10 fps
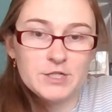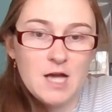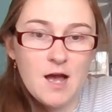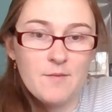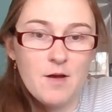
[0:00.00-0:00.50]
and
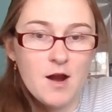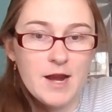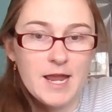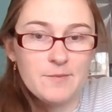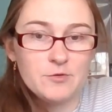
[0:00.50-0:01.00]
Tom
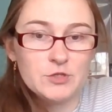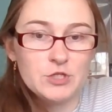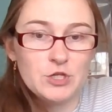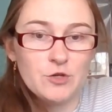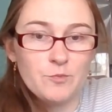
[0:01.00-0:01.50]
are able
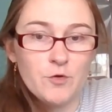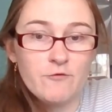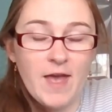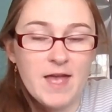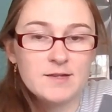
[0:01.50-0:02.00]
to
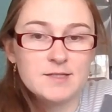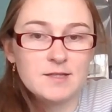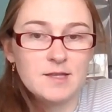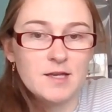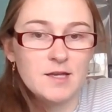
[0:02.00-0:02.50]
prevent
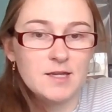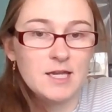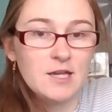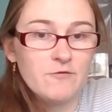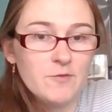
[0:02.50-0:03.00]
the
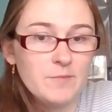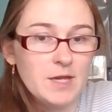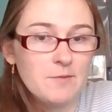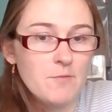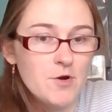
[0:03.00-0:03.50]
king from
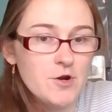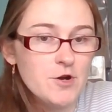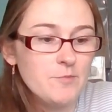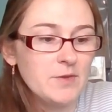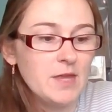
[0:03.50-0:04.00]
being
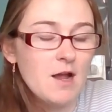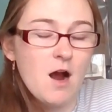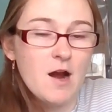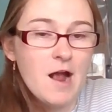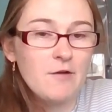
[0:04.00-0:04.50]
murdered, but they
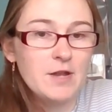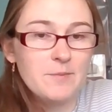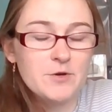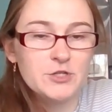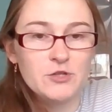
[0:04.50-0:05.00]
are
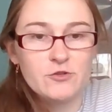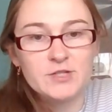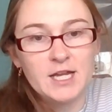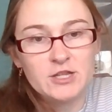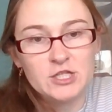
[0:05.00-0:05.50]
outnumbered. So
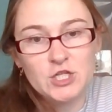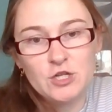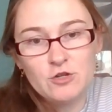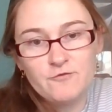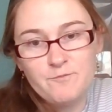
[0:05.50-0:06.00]
there's like this
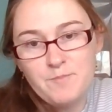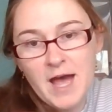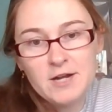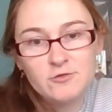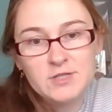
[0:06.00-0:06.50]
huge
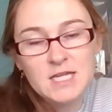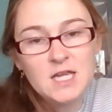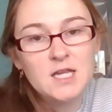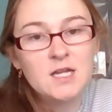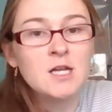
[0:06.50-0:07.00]
battle
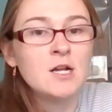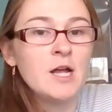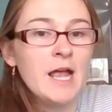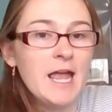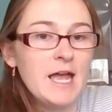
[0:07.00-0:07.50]
scene.
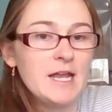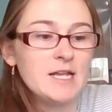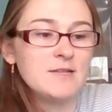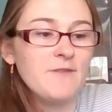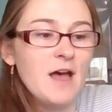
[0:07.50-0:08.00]
And
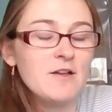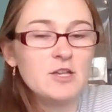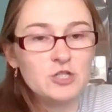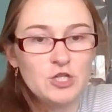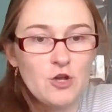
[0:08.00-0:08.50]
it's a
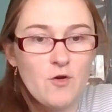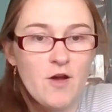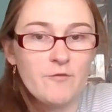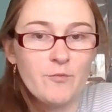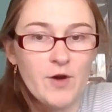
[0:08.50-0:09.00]
valiant show
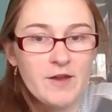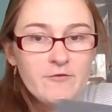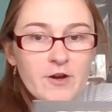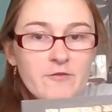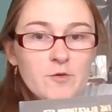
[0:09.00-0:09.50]
of
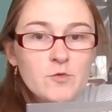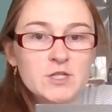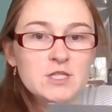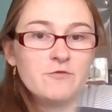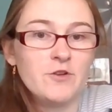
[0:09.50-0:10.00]
bravery from
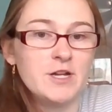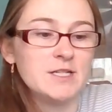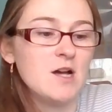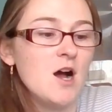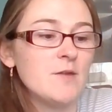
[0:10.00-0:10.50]
Christopher
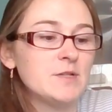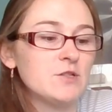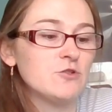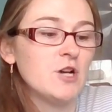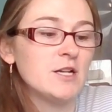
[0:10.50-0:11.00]
and Tom as
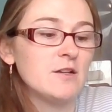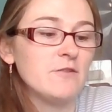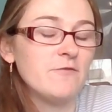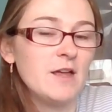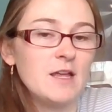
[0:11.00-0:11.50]
they're trying to
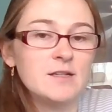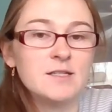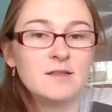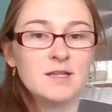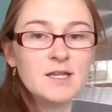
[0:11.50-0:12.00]

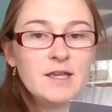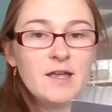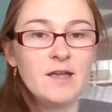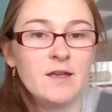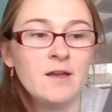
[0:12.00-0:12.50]
defend the
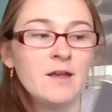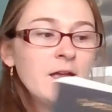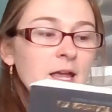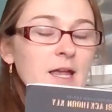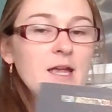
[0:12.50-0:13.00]
king.
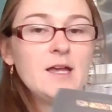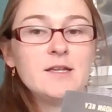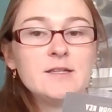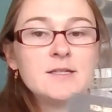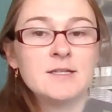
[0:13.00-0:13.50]

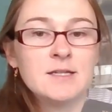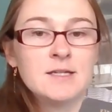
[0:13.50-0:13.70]
And